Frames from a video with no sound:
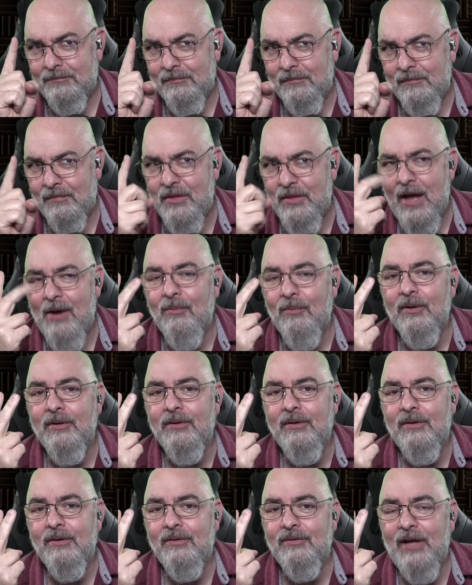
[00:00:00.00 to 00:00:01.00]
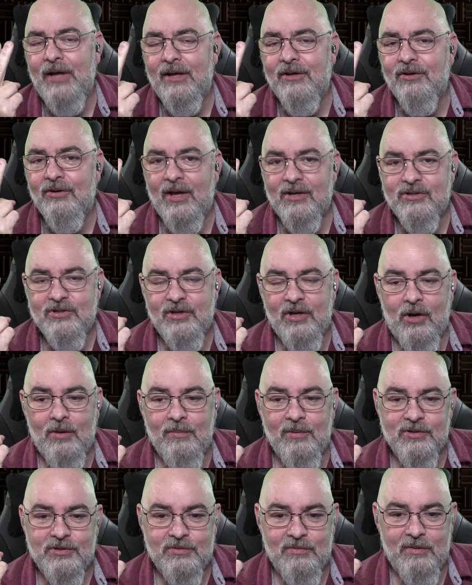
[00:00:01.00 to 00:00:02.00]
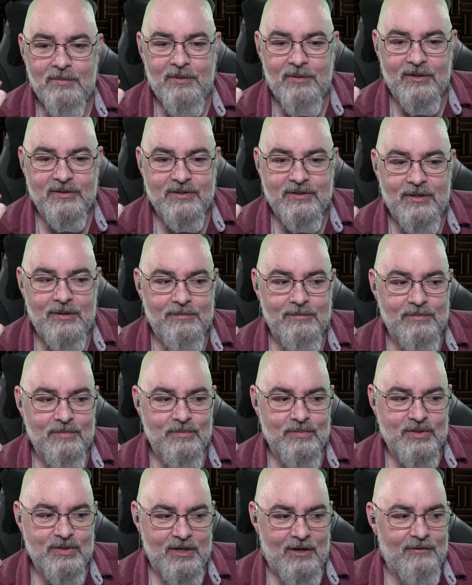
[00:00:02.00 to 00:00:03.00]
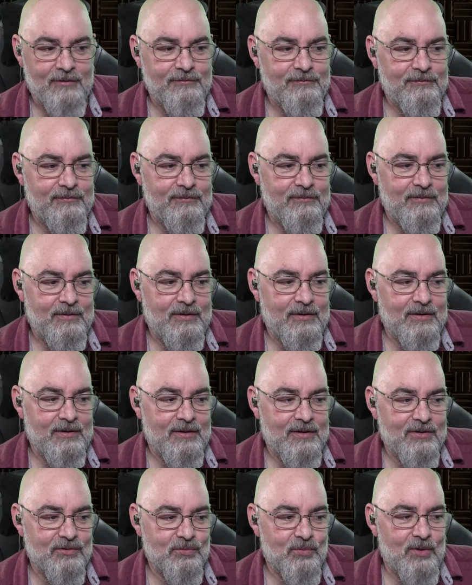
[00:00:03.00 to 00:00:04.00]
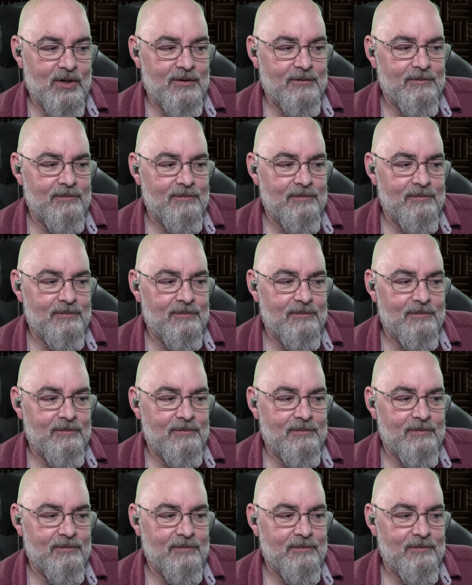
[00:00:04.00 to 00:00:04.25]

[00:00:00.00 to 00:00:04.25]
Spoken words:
That one, Daniel actually almost rebuts himself as well.